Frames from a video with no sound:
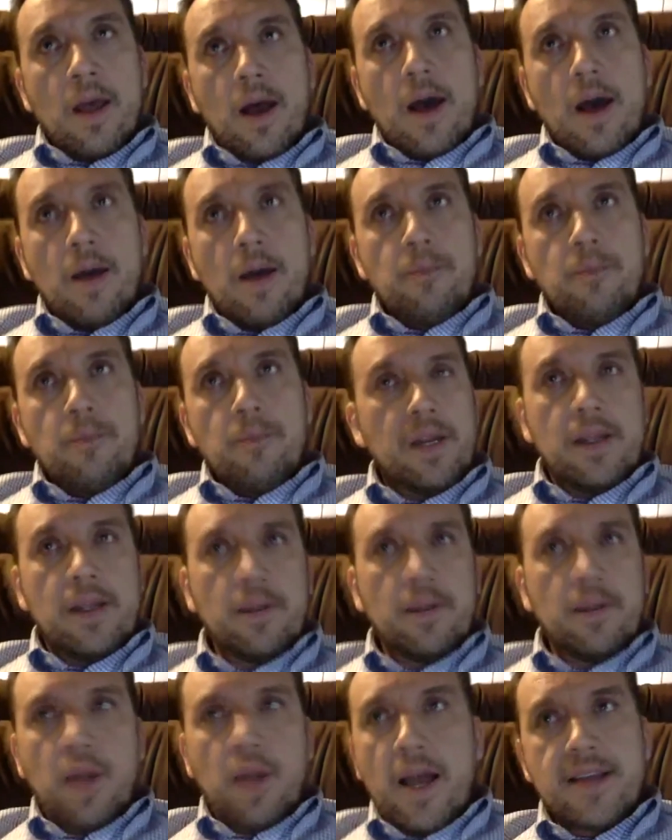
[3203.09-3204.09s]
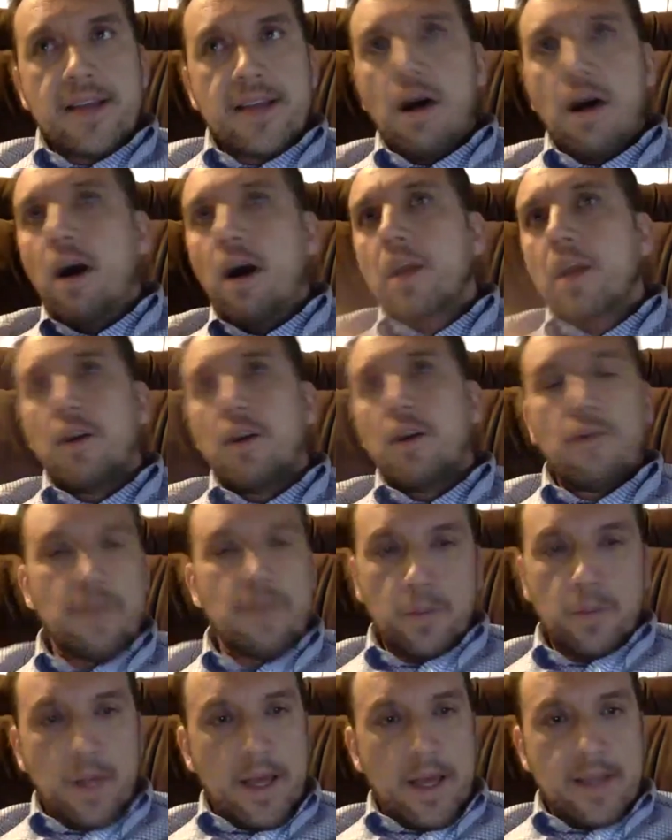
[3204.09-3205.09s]
But it applies all over the
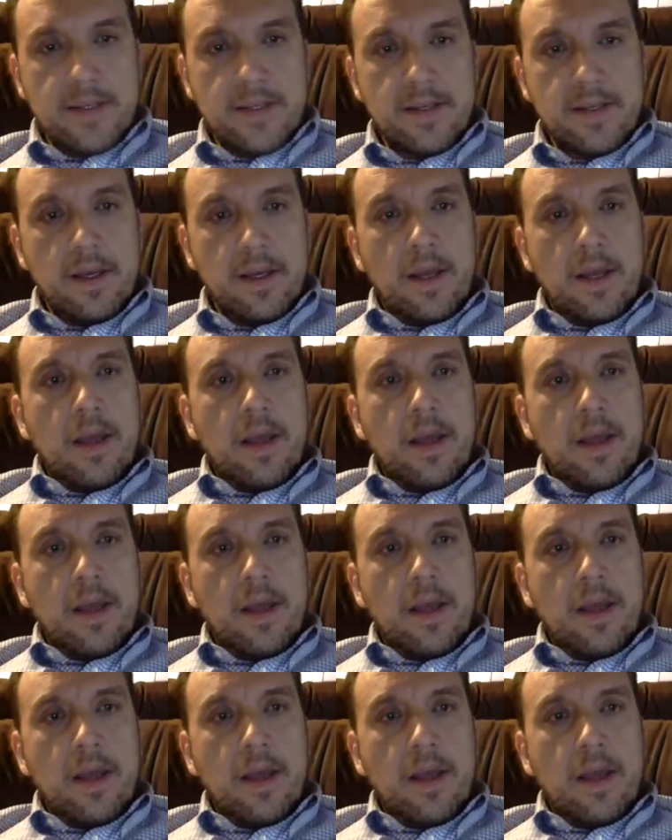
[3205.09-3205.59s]
place.